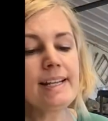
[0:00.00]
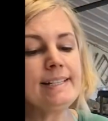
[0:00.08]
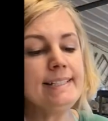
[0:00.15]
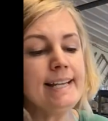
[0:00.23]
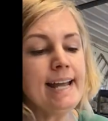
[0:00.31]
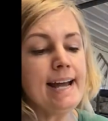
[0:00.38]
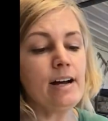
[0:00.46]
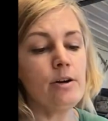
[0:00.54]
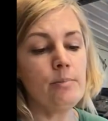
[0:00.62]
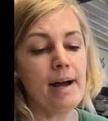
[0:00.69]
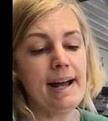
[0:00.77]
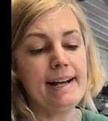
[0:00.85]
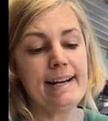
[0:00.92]
Now,
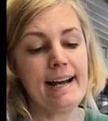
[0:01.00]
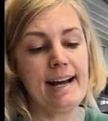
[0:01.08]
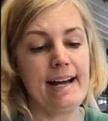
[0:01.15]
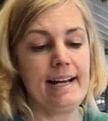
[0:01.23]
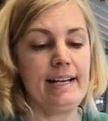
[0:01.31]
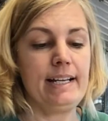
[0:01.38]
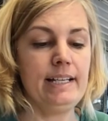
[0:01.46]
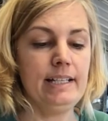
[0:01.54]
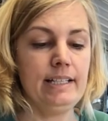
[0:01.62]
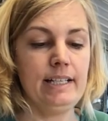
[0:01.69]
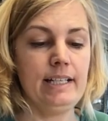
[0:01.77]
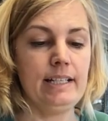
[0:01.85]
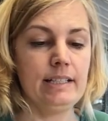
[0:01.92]
my guy, he
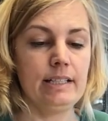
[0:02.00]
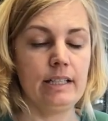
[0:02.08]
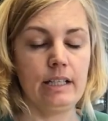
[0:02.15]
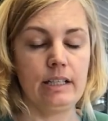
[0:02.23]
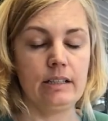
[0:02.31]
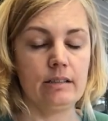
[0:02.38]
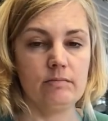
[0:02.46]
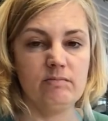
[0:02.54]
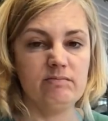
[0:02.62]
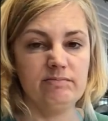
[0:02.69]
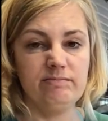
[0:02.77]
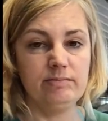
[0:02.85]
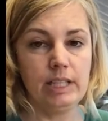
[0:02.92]
needs
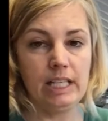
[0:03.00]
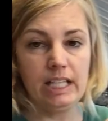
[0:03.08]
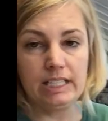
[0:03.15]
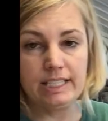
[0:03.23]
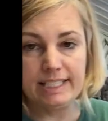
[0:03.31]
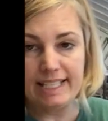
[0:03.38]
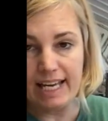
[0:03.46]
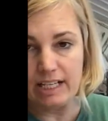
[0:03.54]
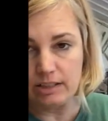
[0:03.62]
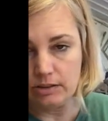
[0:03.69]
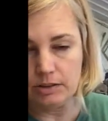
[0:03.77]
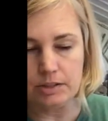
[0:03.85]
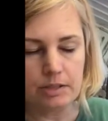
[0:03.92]

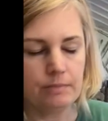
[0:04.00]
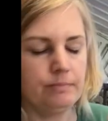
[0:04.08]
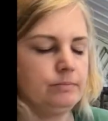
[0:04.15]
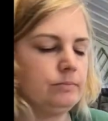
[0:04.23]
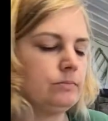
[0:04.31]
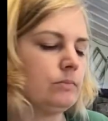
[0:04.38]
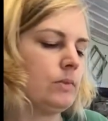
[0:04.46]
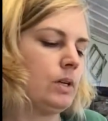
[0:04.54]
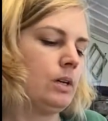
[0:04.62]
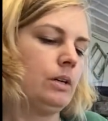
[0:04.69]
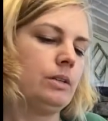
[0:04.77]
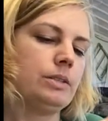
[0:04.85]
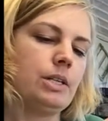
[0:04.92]
tentacles.
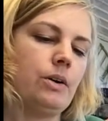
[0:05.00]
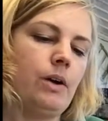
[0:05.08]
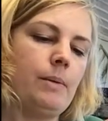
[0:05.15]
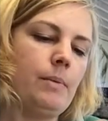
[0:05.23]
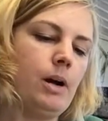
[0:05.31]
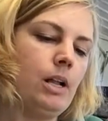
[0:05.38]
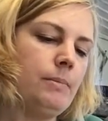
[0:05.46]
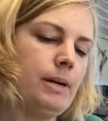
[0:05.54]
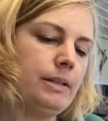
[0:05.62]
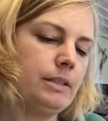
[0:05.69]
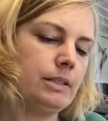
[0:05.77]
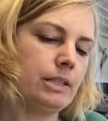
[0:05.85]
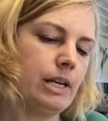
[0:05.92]
So I'm all
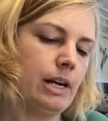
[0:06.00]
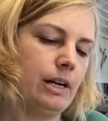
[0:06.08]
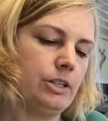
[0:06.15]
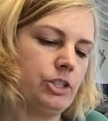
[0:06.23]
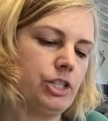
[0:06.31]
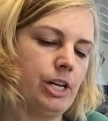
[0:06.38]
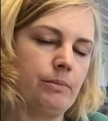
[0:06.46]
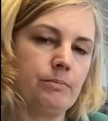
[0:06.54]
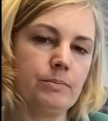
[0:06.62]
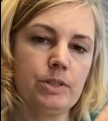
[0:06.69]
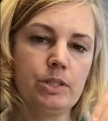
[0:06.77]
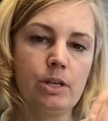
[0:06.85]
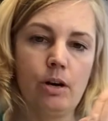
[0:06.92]
about this carrot shape.
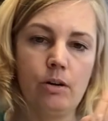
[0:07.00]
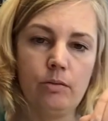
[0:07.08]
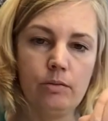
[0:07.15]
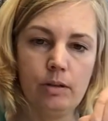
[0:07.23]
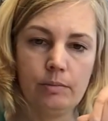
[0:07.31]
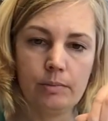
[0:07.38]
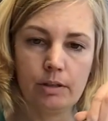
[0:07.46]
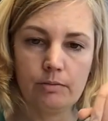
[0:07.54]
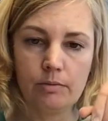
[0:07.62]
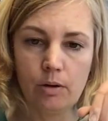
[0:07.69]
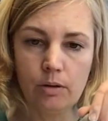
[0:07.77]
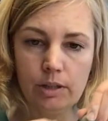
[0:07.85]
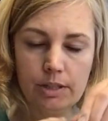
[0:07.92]
So I'm gonna
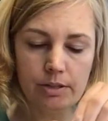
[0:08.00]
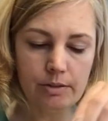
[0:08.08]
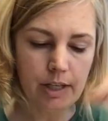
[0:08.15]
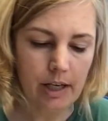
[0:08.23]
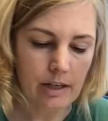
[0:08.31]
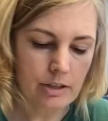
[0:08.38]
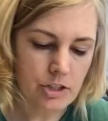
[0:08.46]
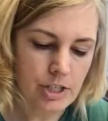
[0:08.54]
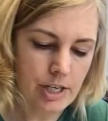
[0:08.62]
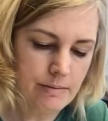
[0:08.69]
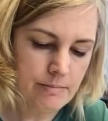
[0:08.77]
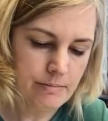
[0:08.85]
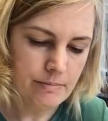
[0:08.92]
roll into a carrot
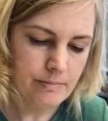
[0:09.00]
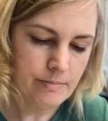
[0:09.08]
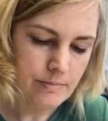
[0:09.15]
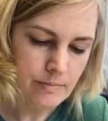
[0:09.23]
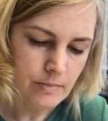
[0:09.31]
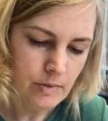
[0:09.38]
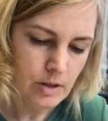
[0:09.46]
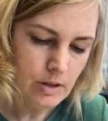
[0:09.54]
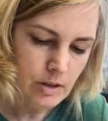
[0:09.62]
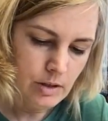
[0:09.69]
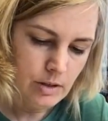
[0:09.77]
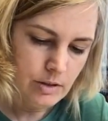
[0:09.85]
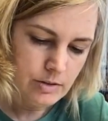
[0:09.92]
shape.
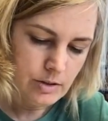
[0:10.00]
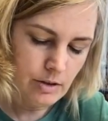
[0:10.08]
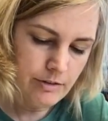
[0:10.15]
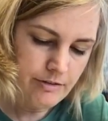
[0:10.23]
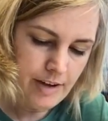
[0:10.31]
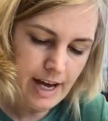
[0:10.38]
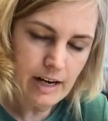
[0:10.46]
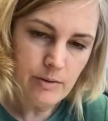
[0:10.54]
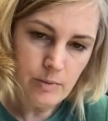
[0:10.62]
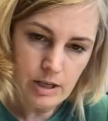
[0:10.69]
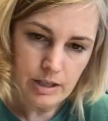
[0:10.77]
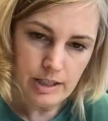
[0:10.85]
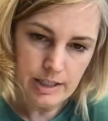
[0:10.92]
So fat at
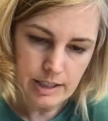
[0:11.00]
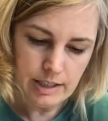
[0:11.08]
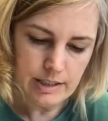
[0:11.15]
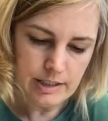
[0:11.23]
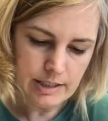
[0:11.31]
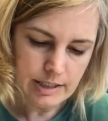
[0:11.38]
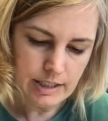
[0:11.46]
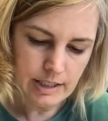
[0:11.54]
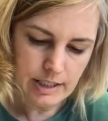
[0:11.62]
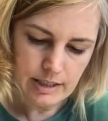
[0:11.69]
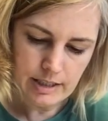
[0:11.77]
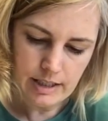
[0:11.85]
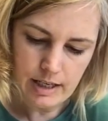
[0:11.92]
one end, skinny
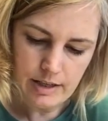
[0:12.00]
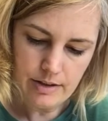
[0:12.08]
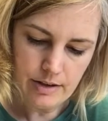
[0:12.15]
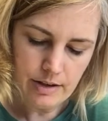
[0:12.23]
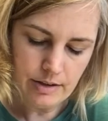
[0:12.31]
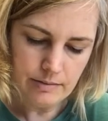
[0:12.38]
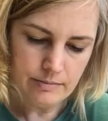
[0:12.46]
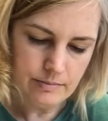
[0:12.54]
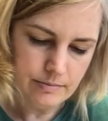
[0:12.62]
at the other.